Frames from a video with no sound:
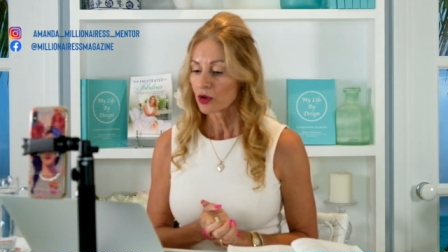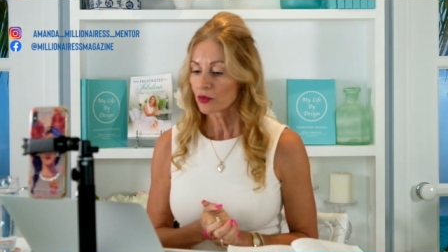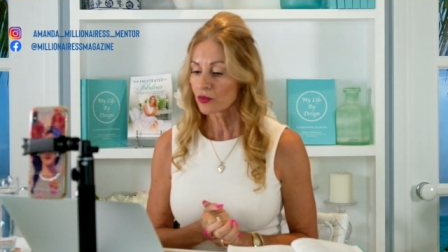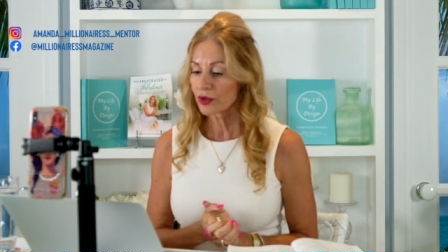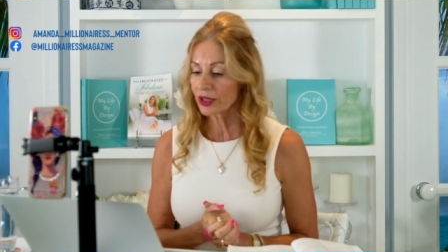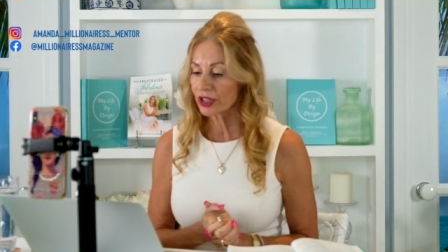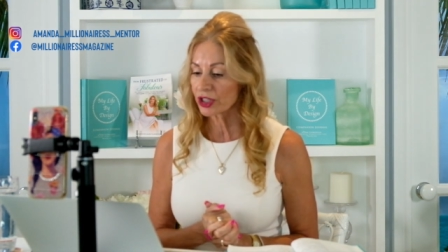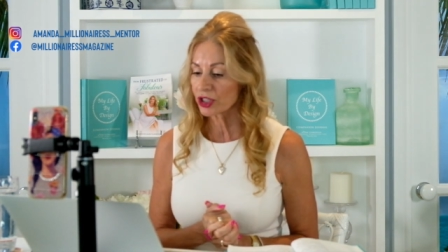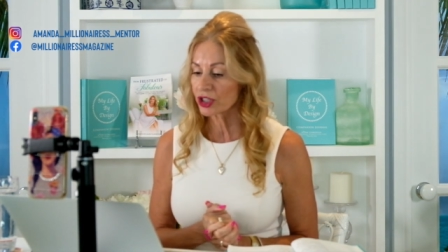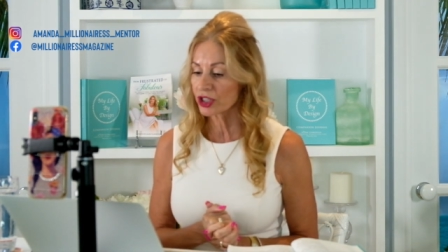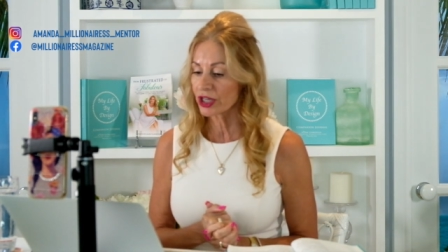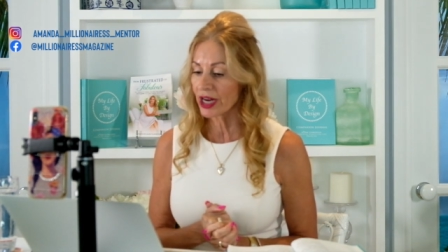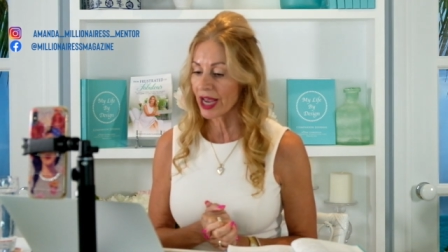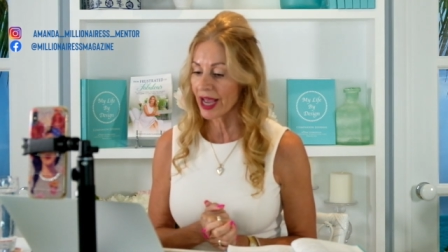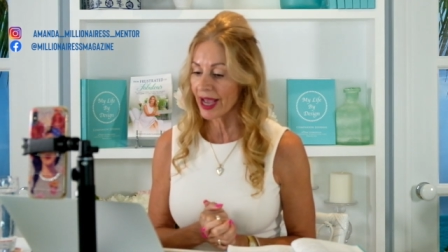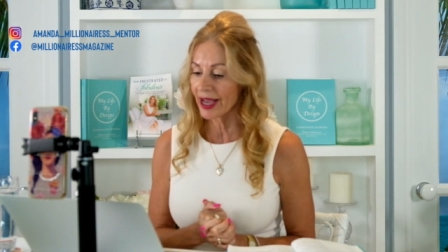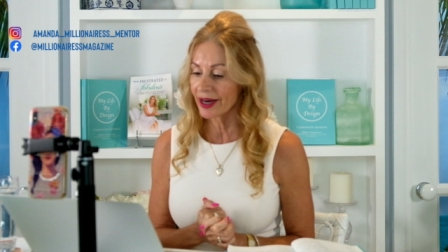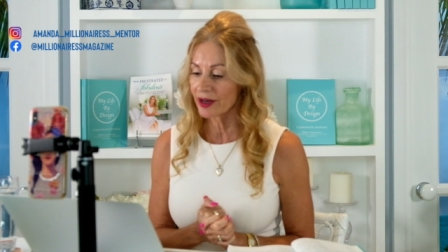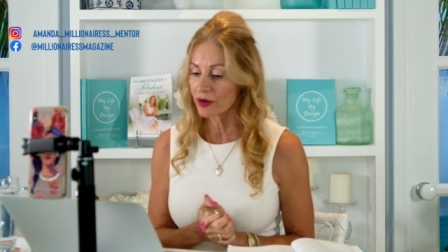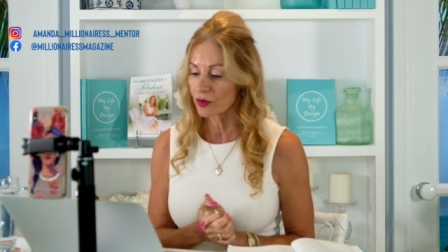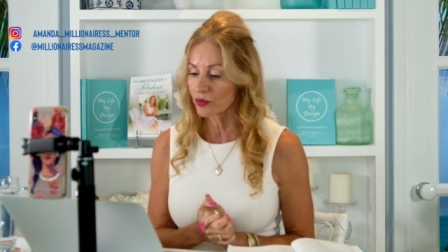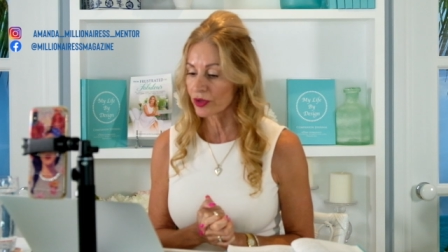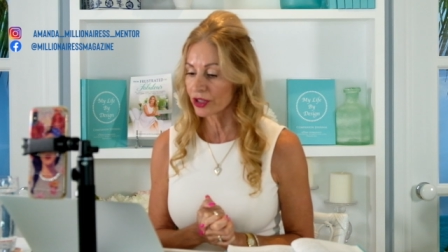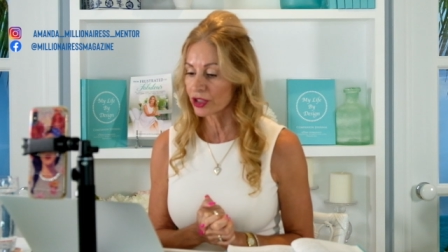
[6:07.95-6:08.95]
Rich
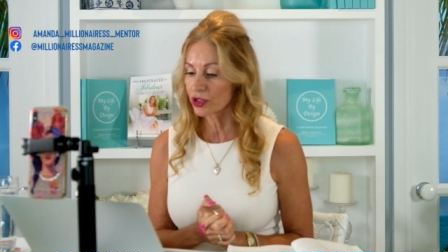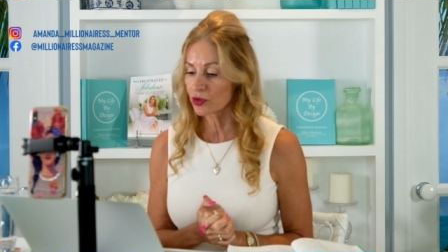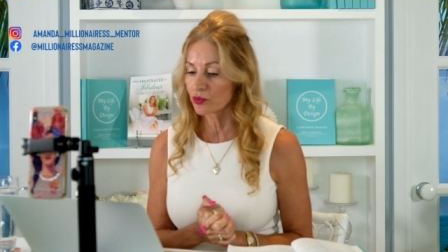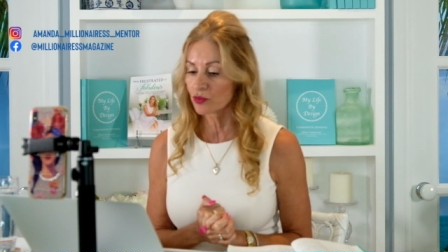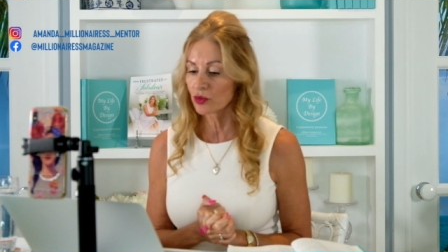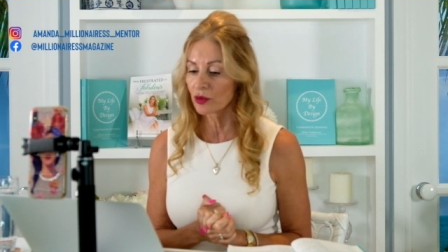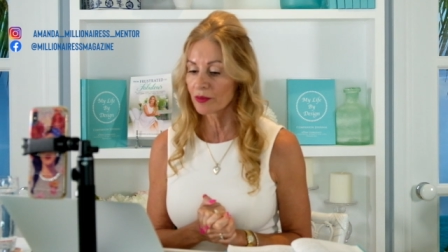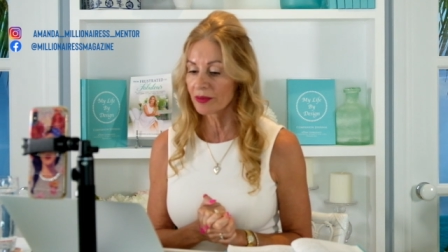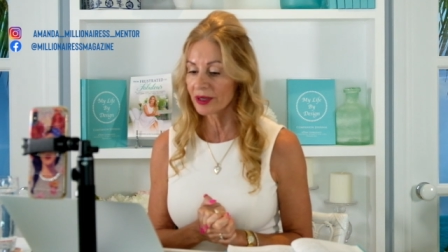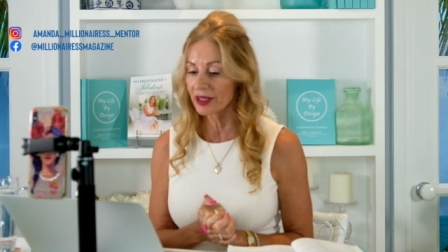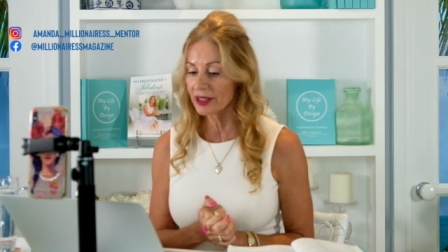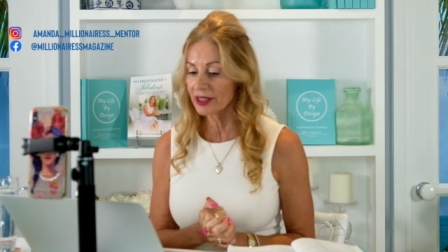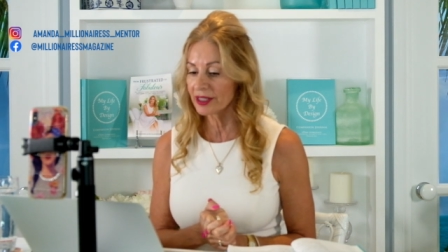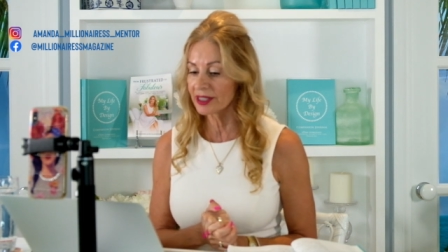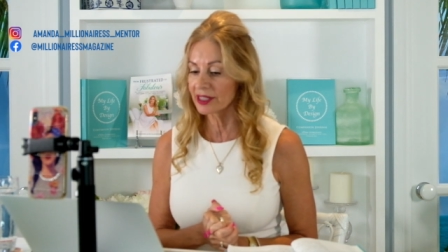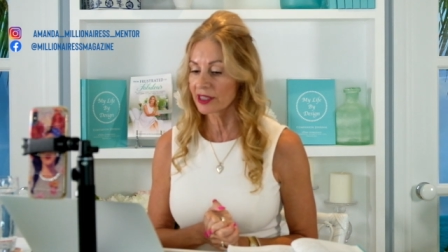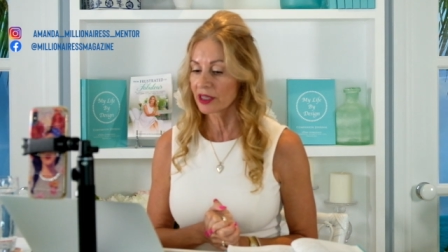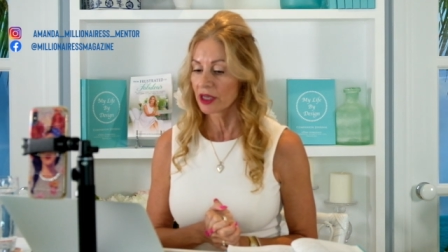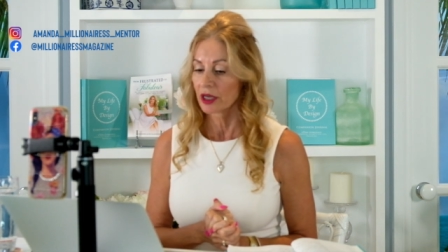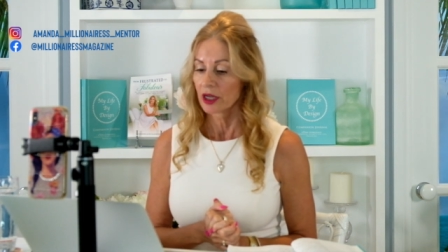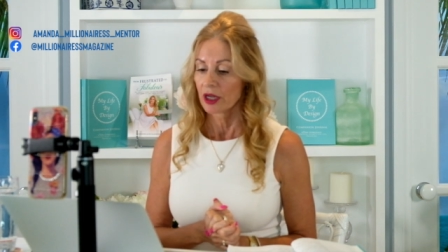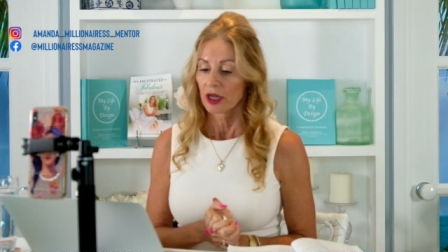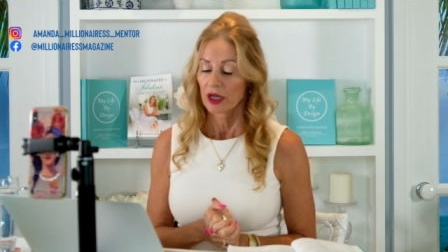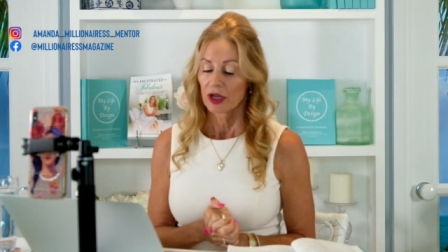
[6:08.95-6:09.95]
Dad, Rich Woman's,